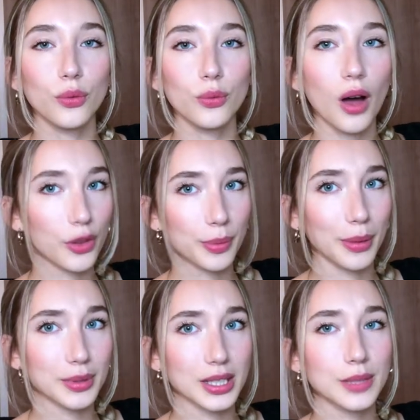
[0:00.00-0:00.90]
other
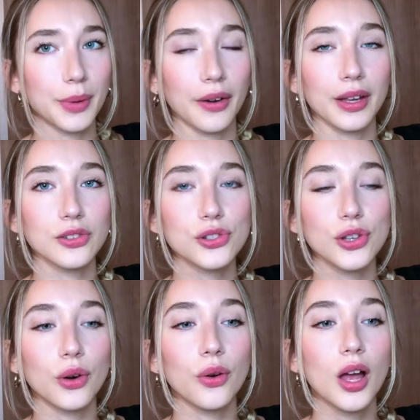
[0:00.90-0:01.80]
people's experience,
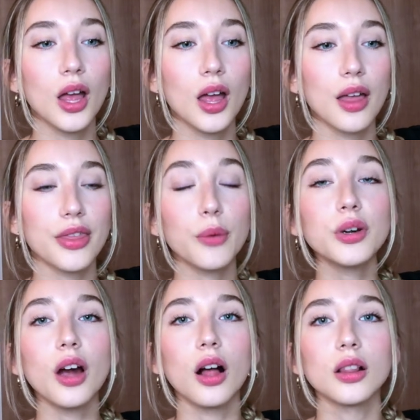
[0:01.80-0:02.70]
so there
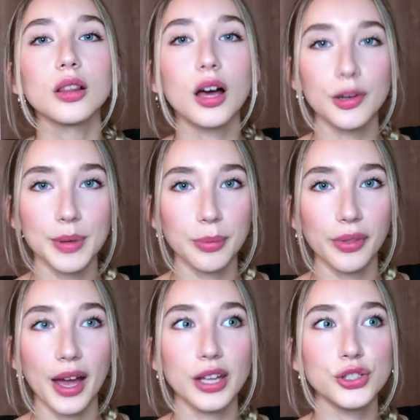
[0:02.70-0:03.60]
were a lot of people
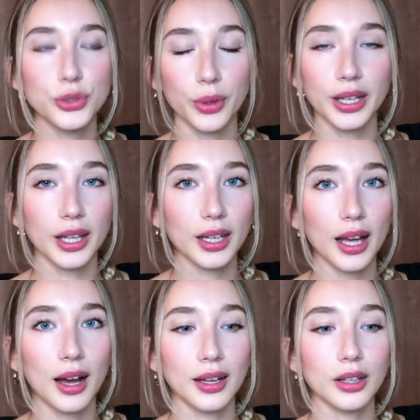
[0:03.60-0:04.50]
that enjoyed it
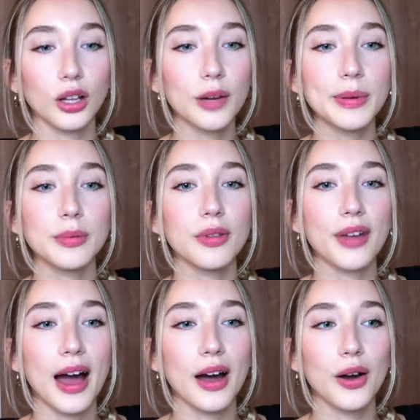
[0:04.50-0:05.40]
and a lot of people
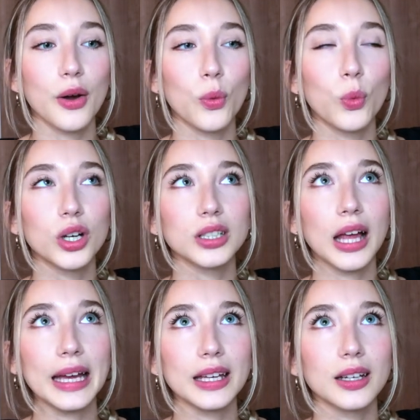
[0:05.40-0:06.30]
that were
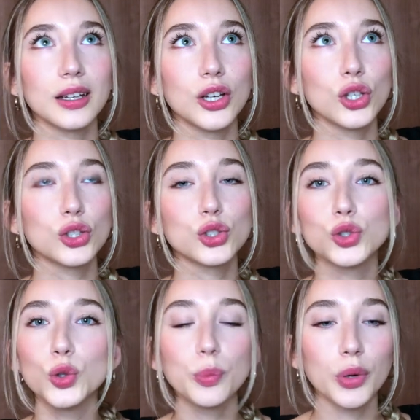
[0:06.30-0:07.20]
like
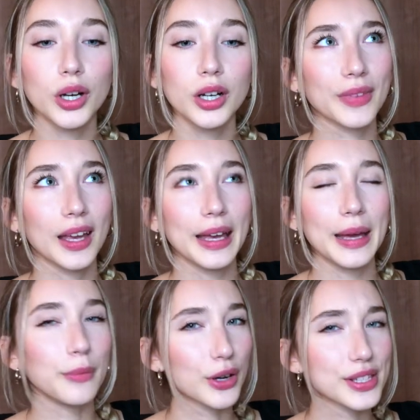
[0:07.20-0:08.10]
super
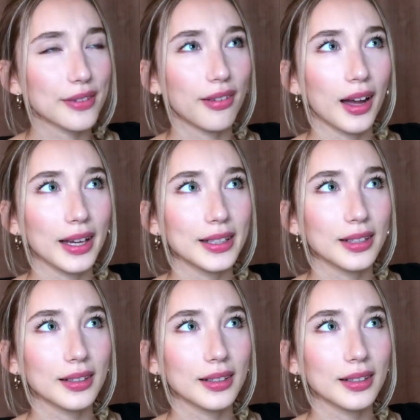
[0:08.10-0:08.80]
immersified,